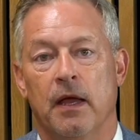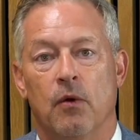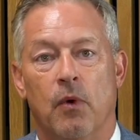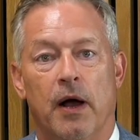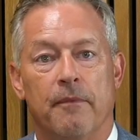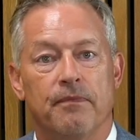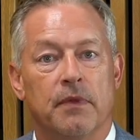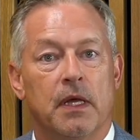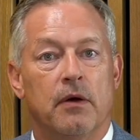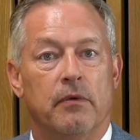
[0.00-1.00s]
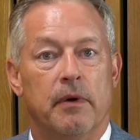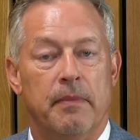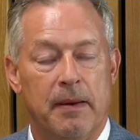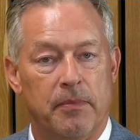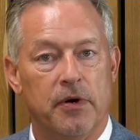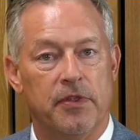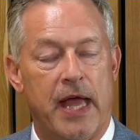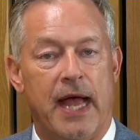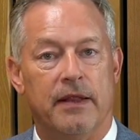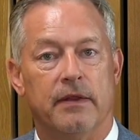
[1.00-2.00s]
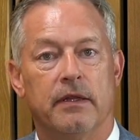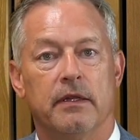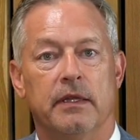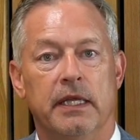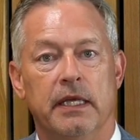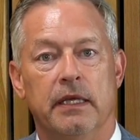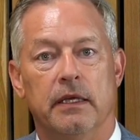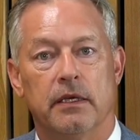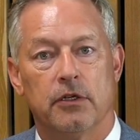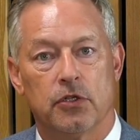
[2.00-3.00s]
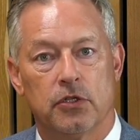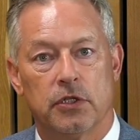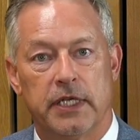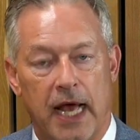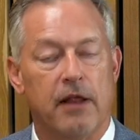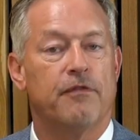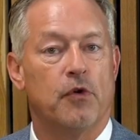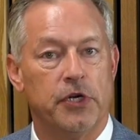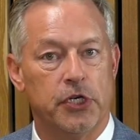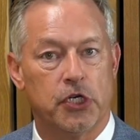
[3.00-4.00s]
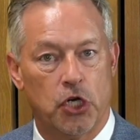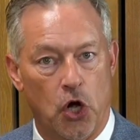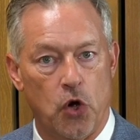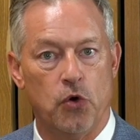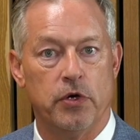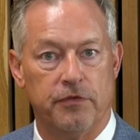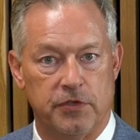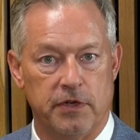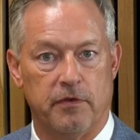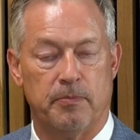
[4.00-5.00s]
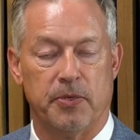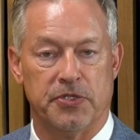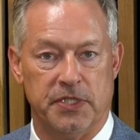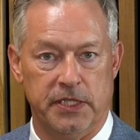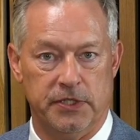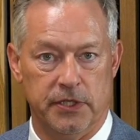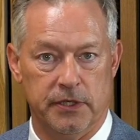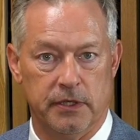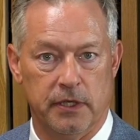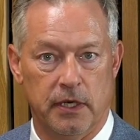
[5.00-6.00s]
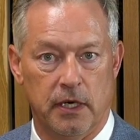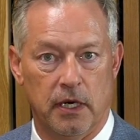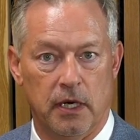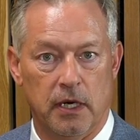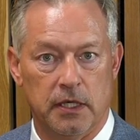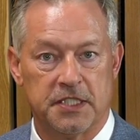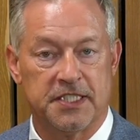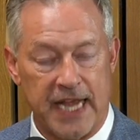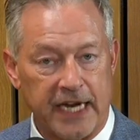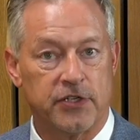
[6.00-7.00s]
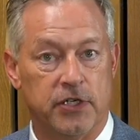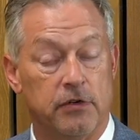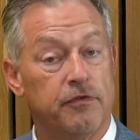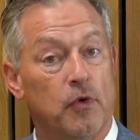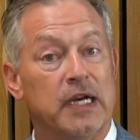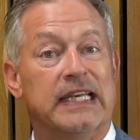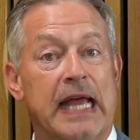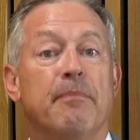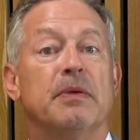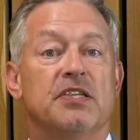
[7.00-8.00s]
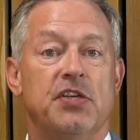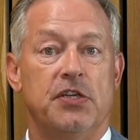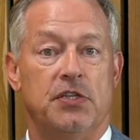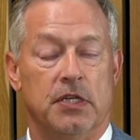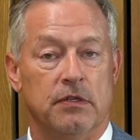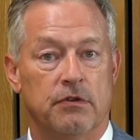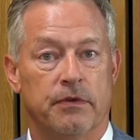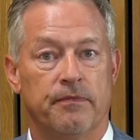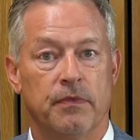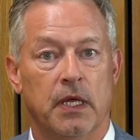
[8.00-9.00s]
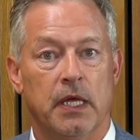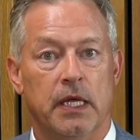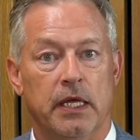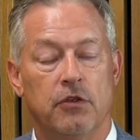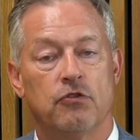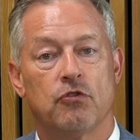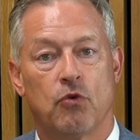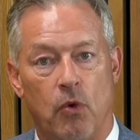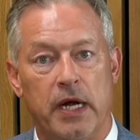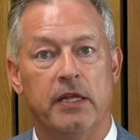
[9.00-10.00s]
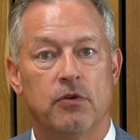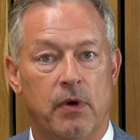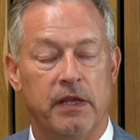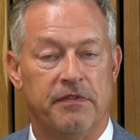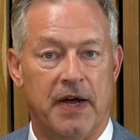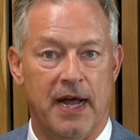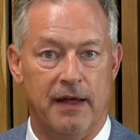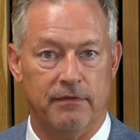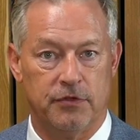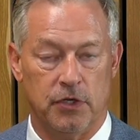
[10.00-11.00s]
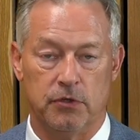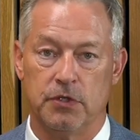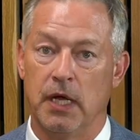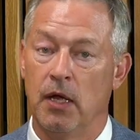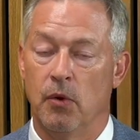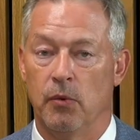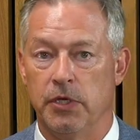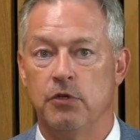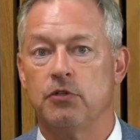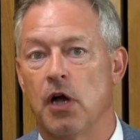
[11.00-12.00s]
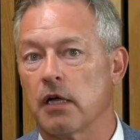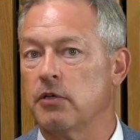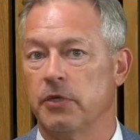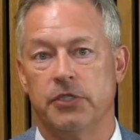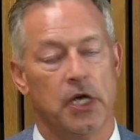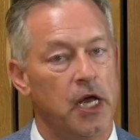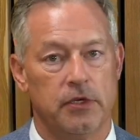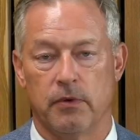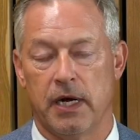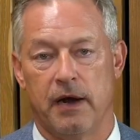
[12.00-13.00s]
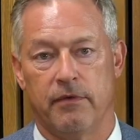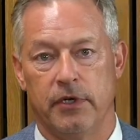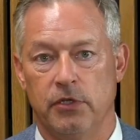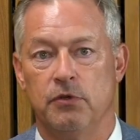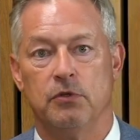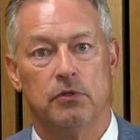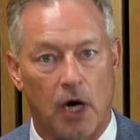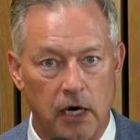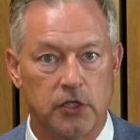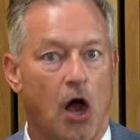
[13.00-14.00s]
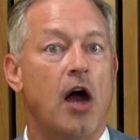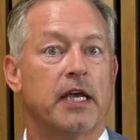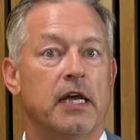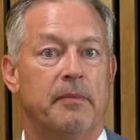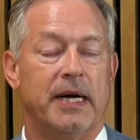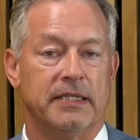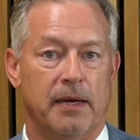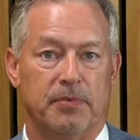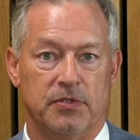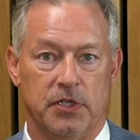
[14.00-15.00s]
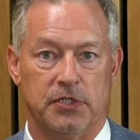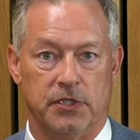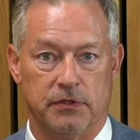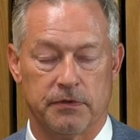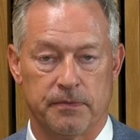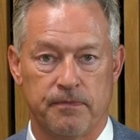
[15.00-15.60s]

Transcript: Well, remember that the California Code of Civil Procedure section for depositions is 2025. So when you talk to a judge, whatever, and you are talking about depositions,